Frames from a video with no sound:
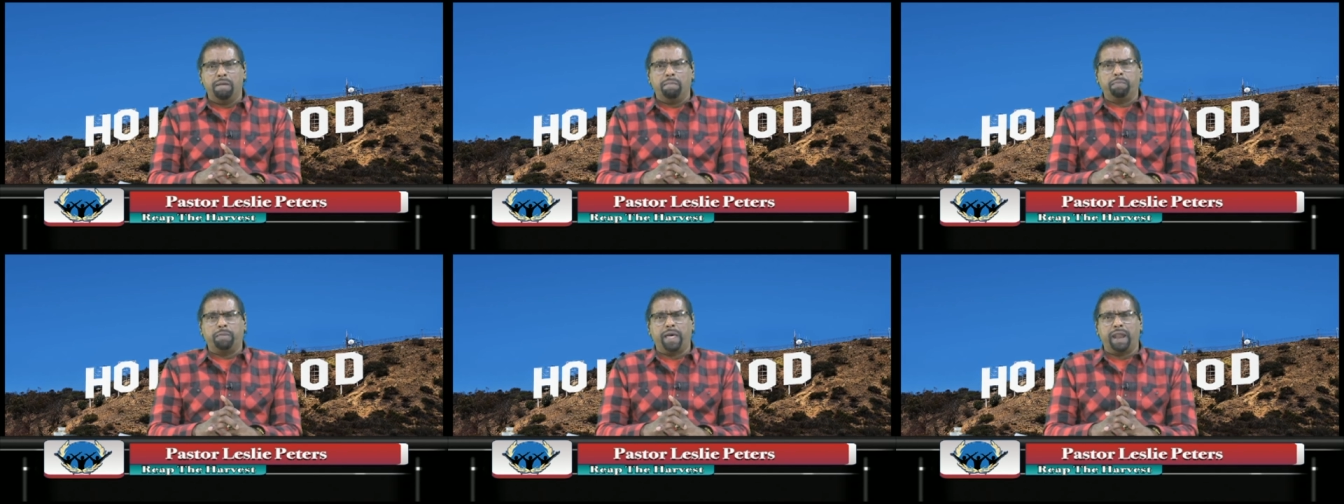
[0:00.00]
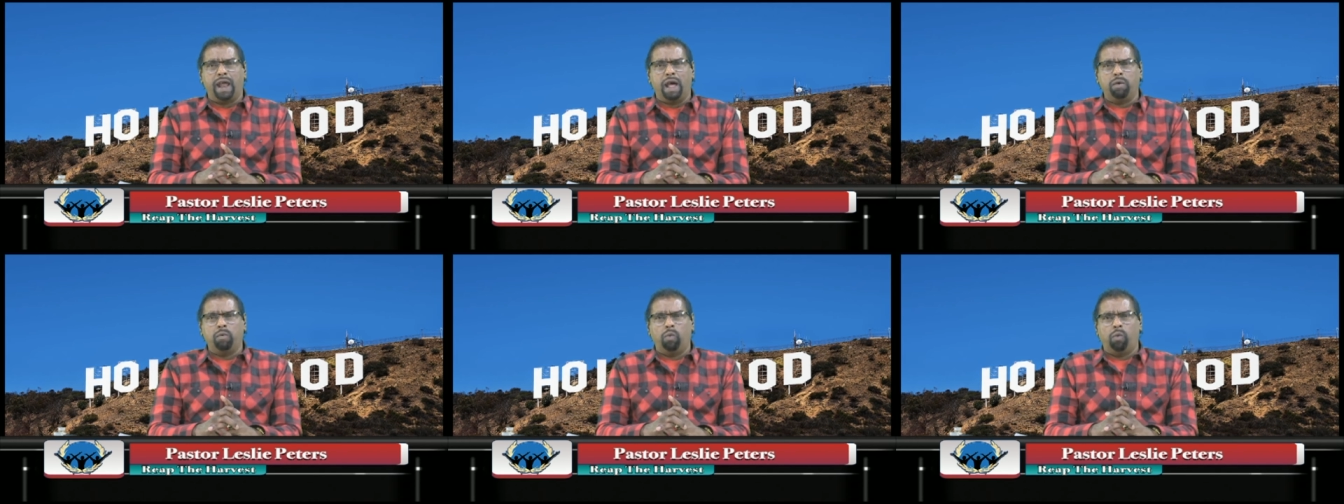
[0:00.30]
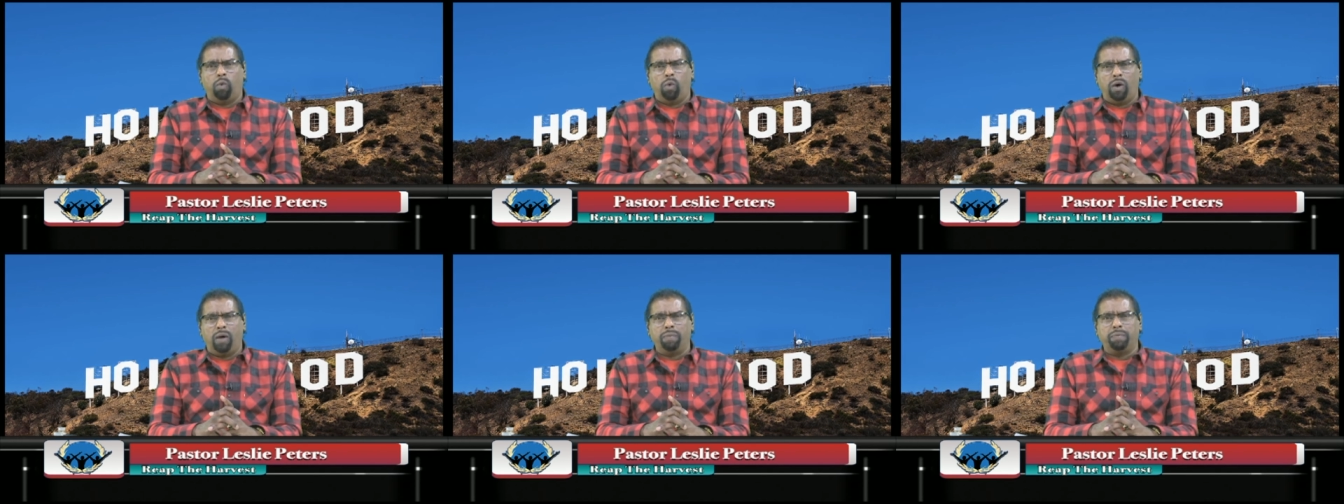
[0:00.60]
that I
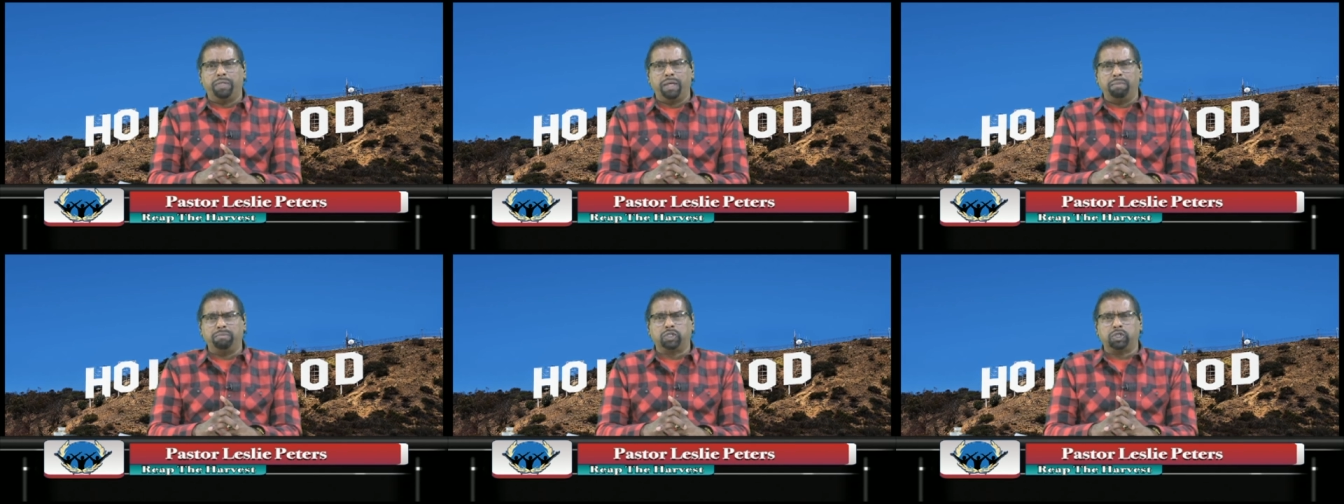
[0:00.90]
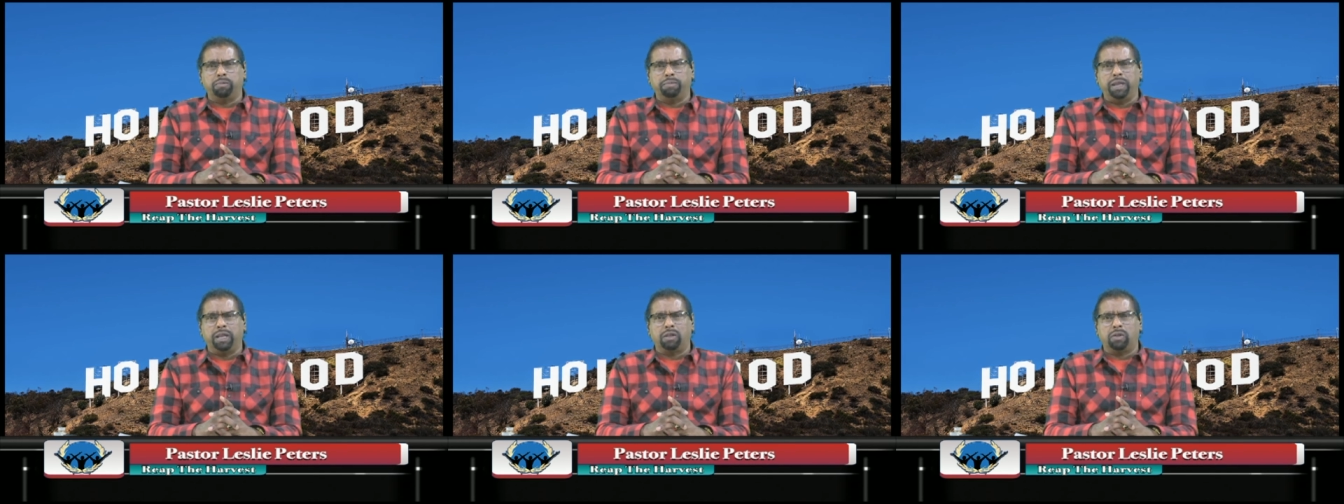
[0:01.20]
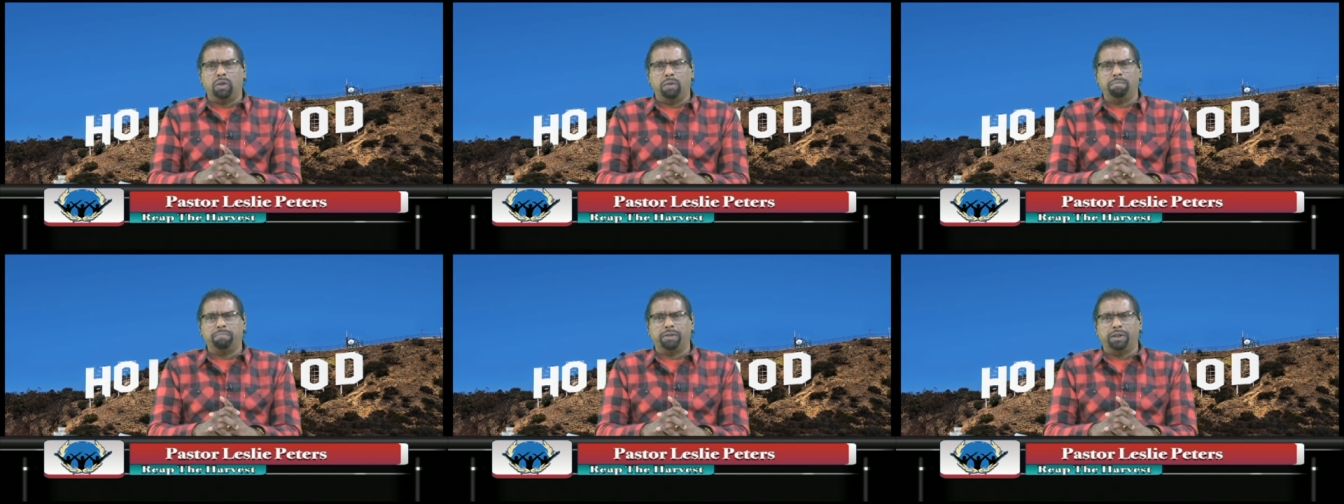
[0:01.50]
want them to be
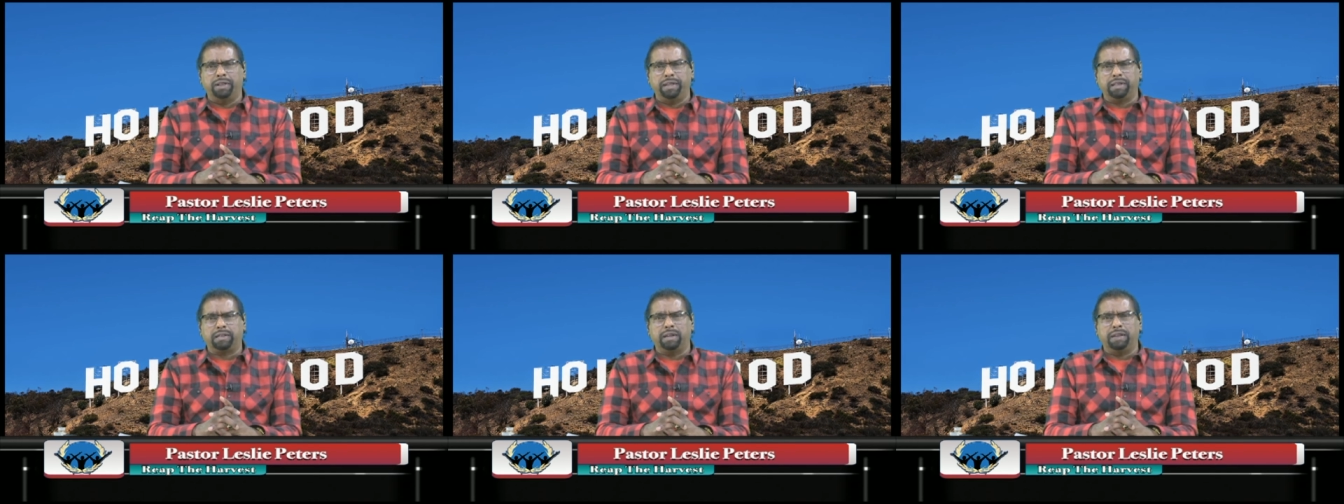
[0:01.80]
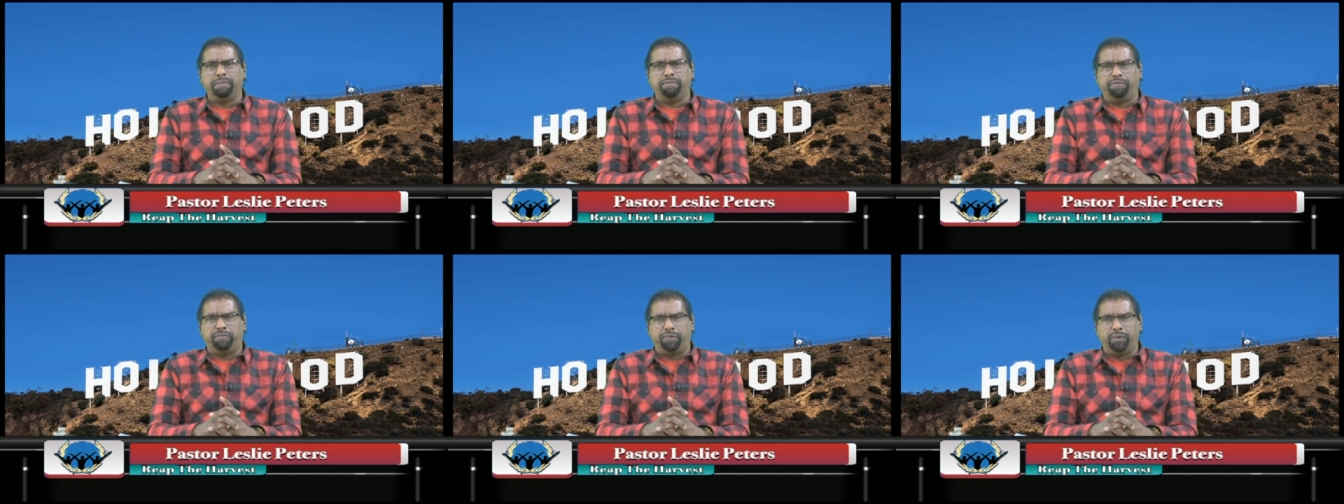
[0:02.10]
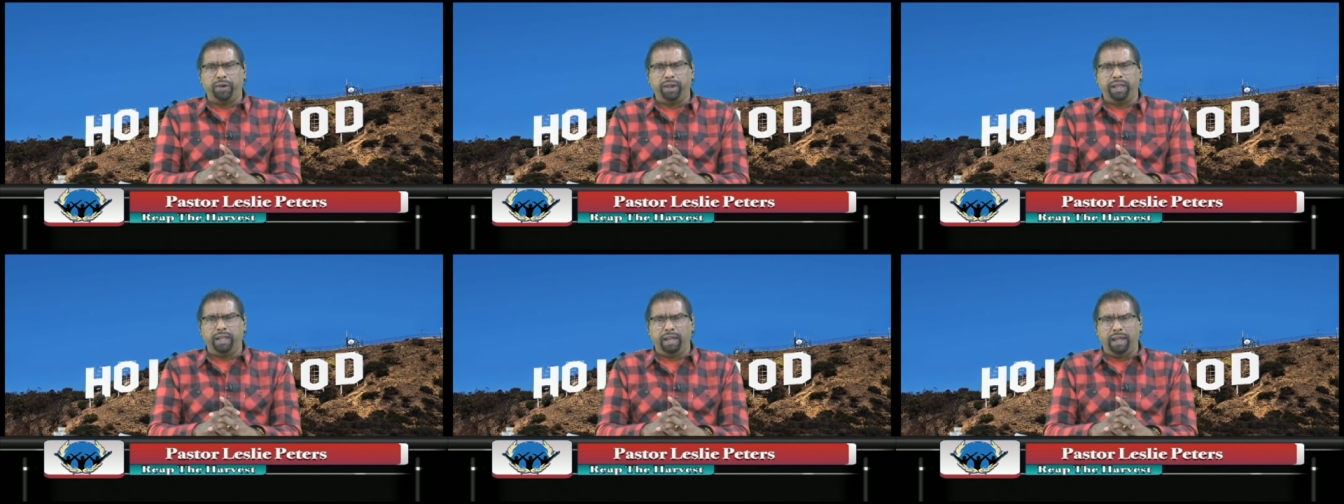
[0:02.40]
completely
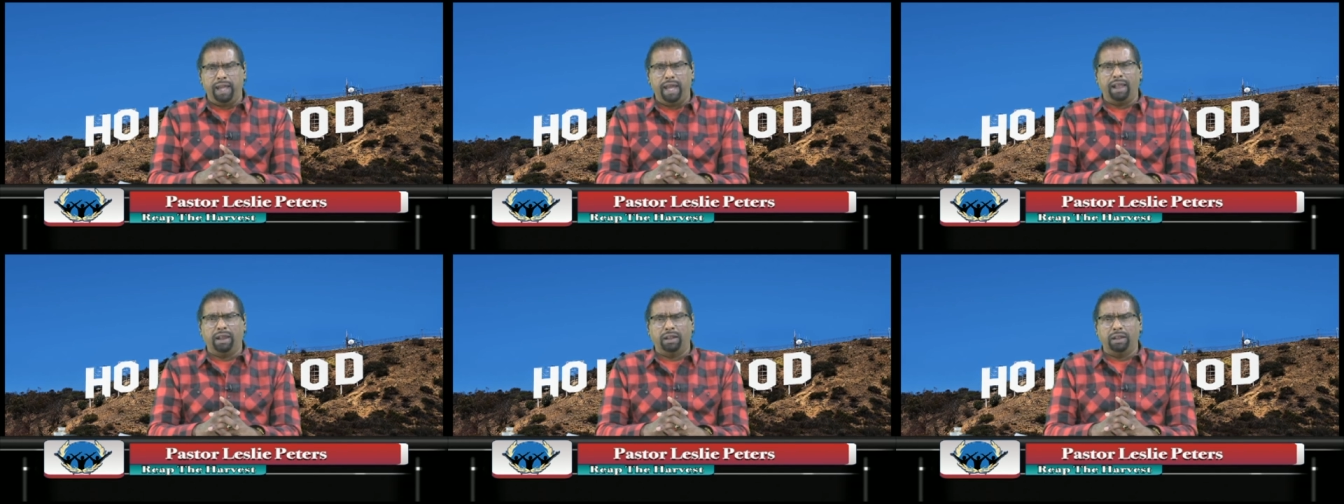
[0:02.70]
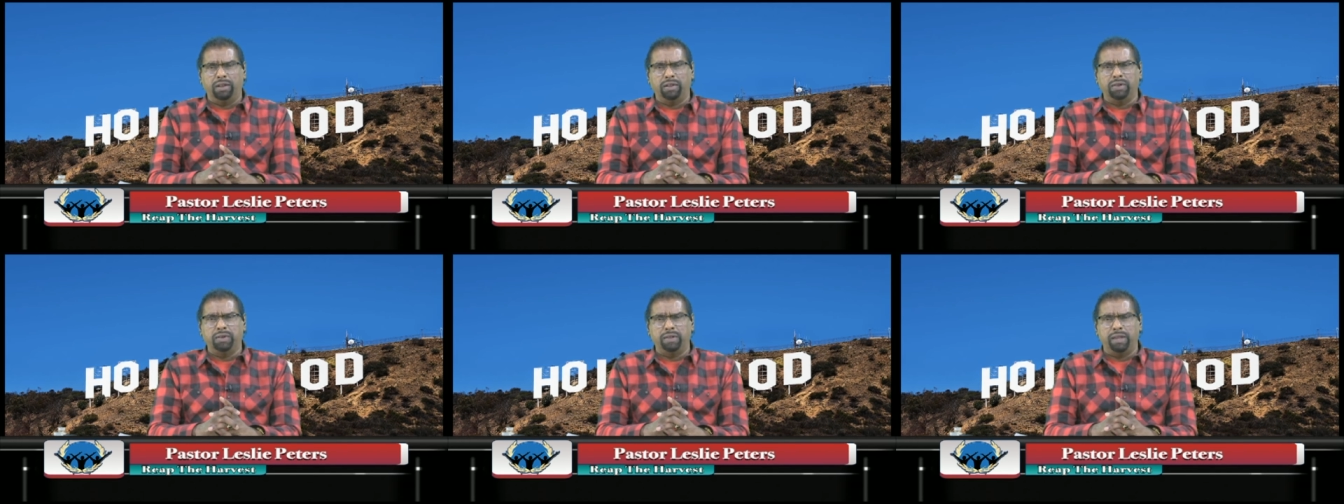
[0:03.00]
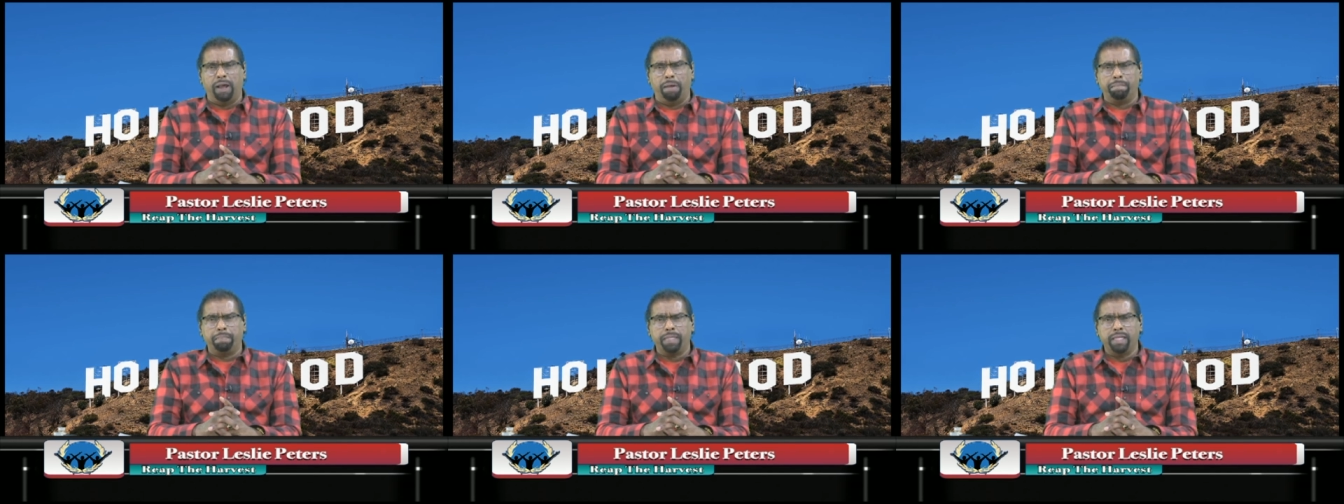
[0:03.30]
free. Hallelujah.